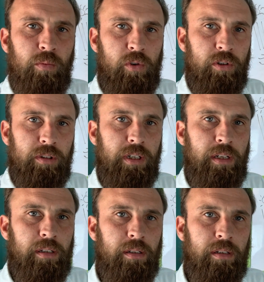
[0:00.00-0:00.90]
water,
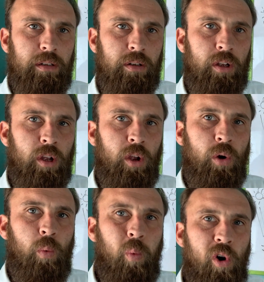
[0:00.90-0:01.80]

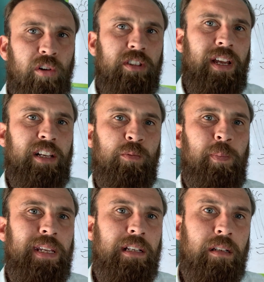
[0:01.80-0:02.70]
water has
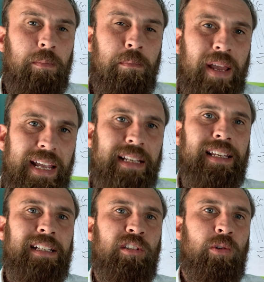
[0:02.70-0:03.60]
been made
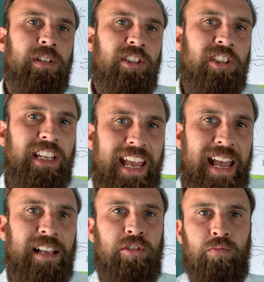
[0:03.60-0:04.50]
into a
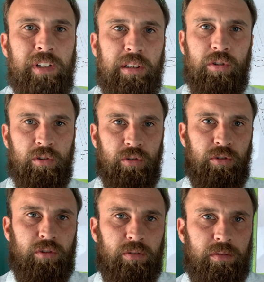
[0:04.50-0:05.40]
scarce
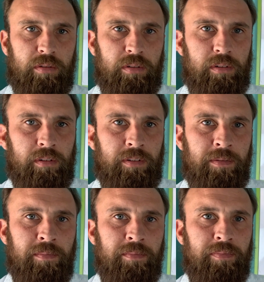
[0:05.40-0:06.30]
resource.
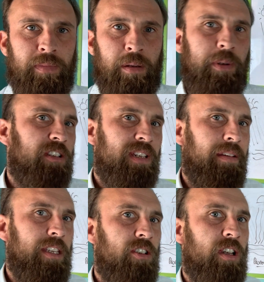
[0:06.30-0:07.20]
Because now
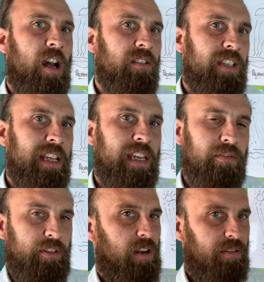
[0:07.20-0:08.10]
you just can't take it
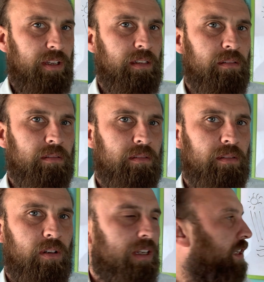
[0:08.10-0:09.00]
for nothing.
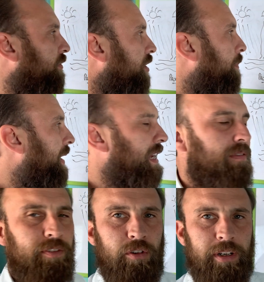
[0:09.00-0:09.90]
Okay, you've got to pay
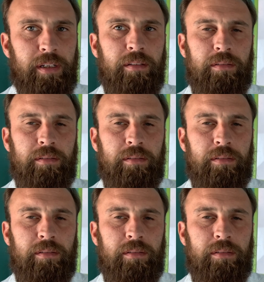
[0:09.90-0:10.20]
for it.